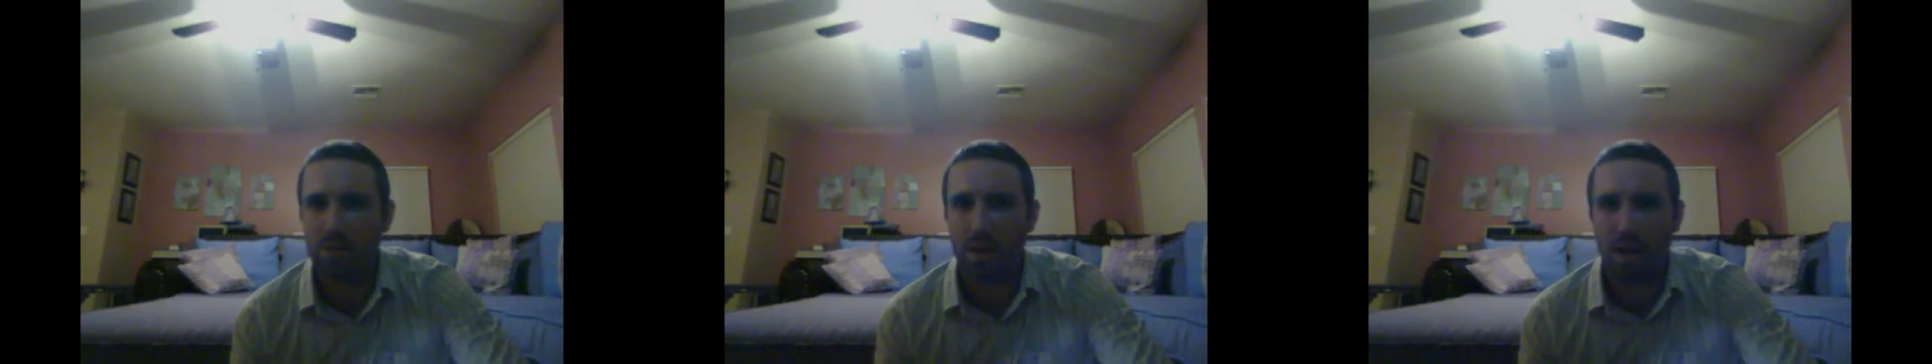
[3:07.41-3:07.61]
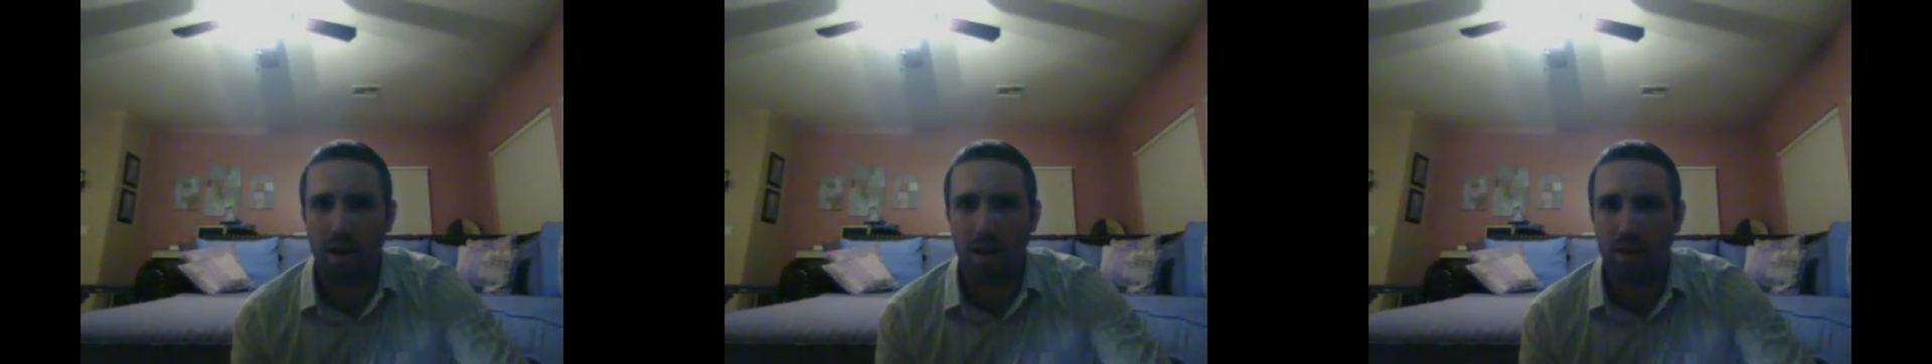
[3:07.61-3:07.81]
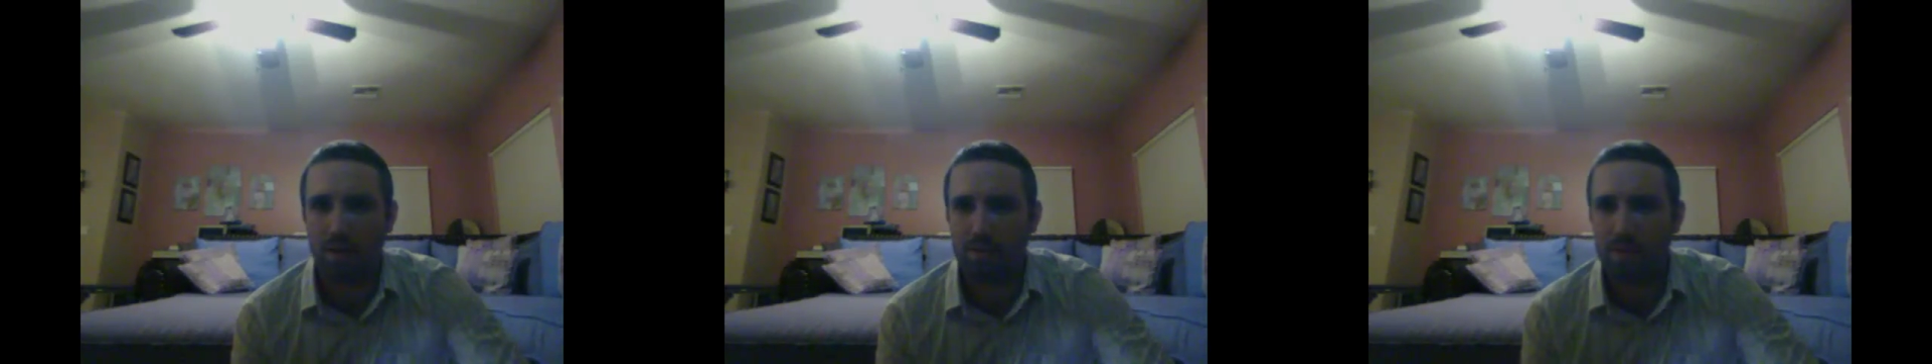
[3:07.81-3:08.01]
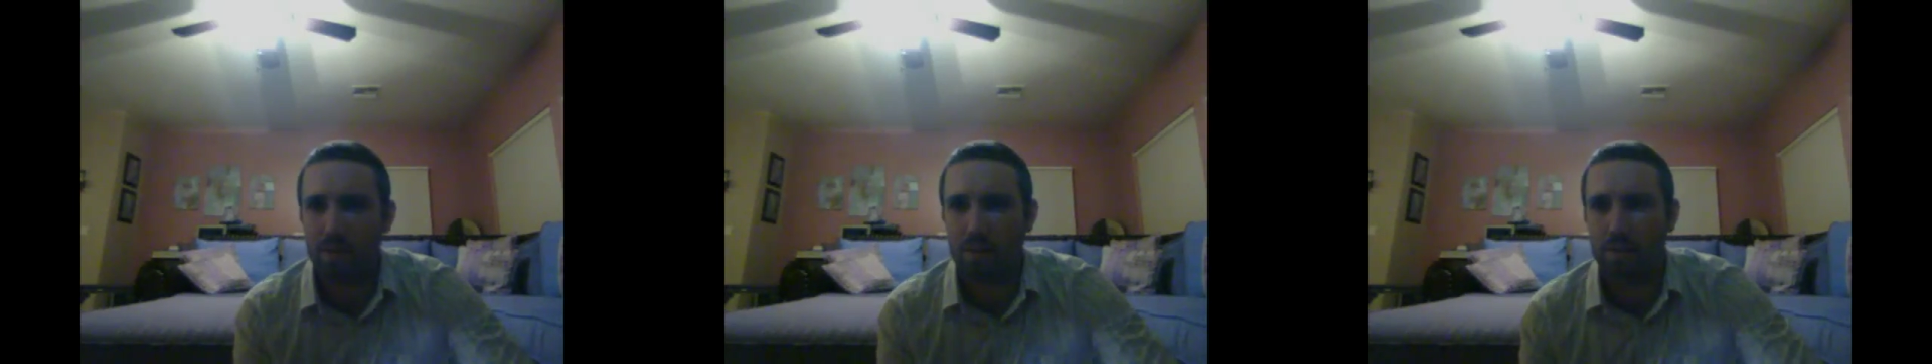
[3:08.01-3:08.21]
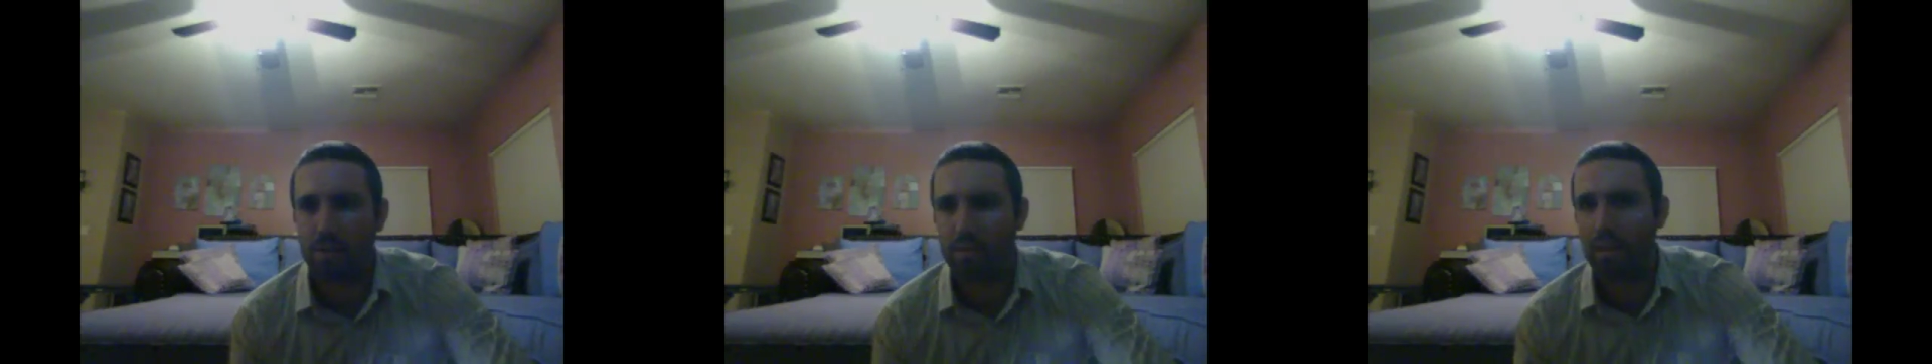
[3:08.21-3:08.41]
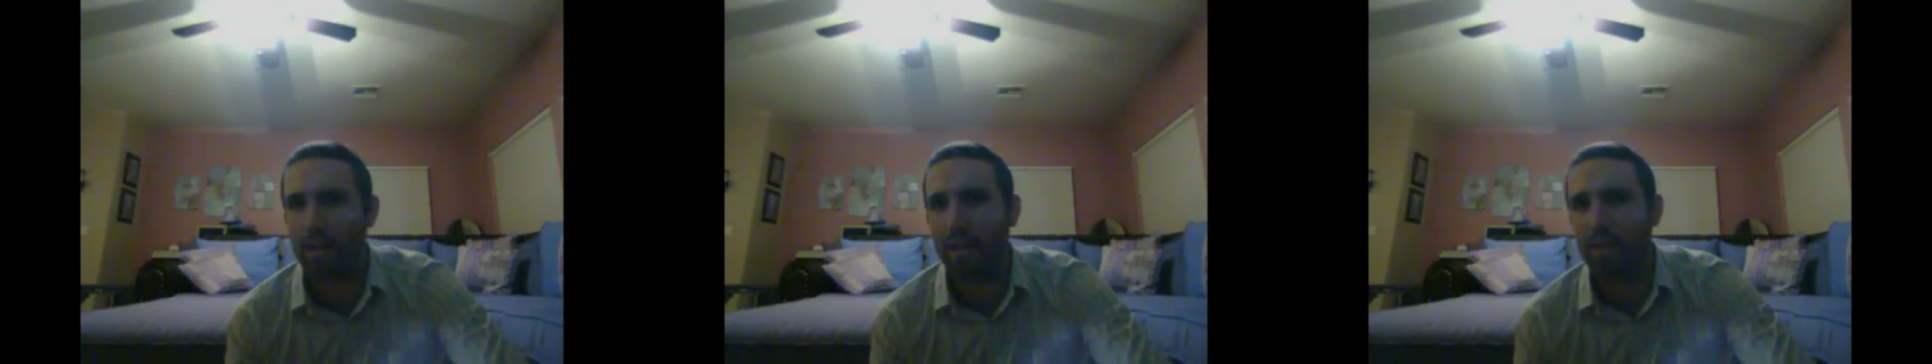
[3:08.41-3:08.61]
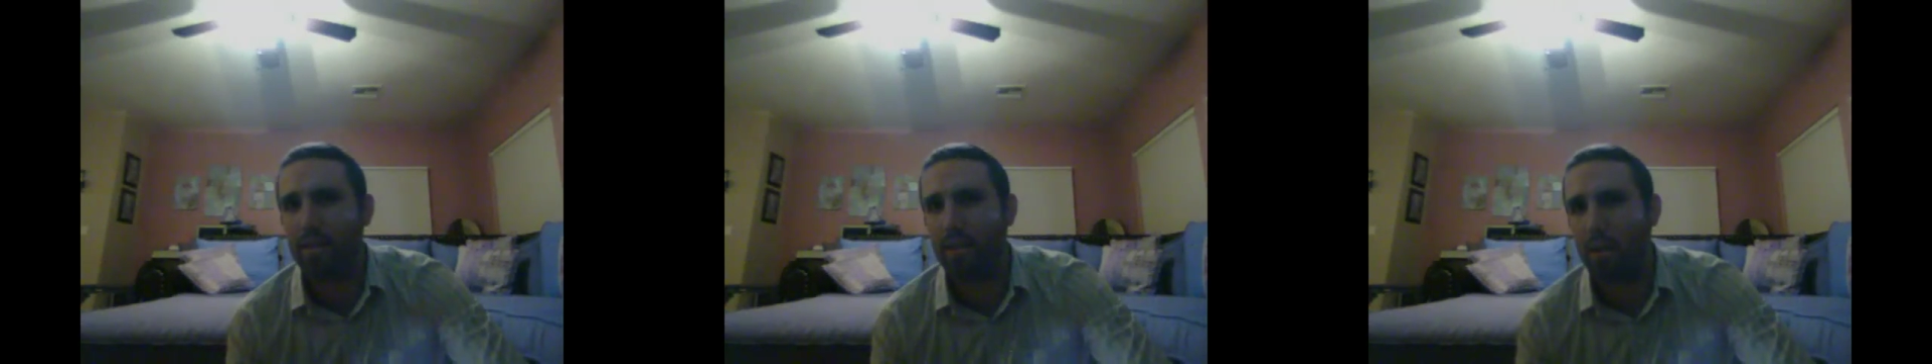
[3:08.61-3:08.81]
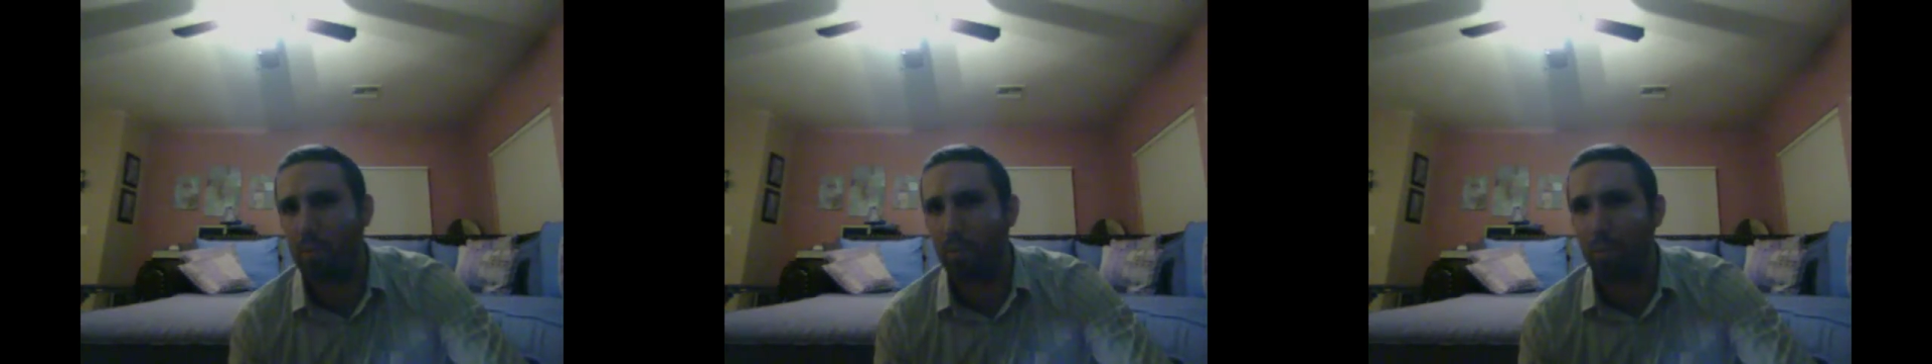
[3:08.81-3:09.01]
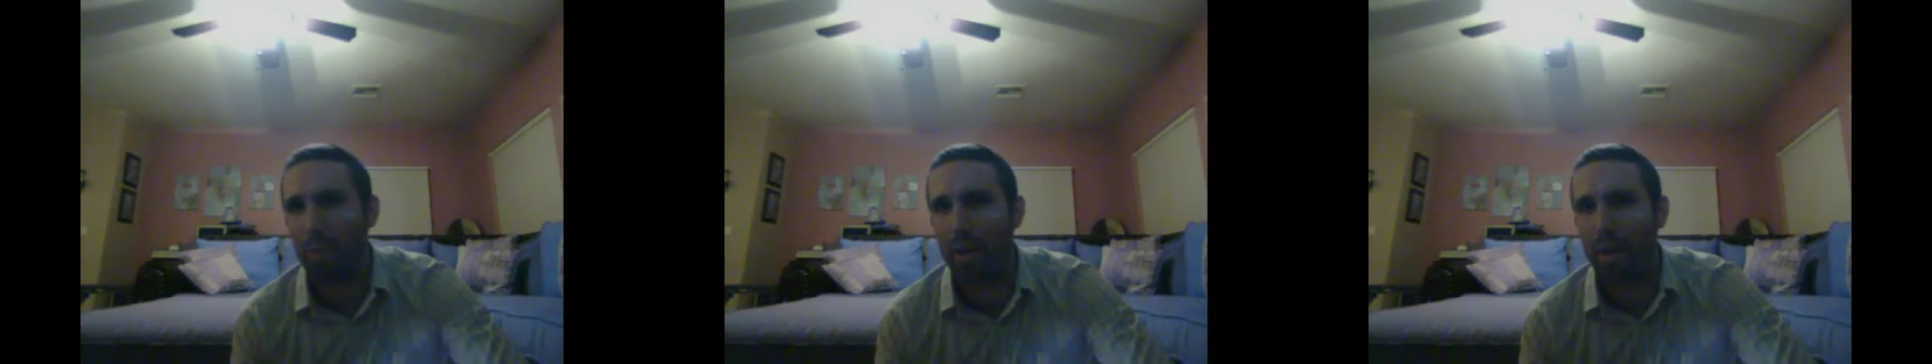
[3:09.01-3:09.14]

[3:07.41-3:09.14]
for kind of helping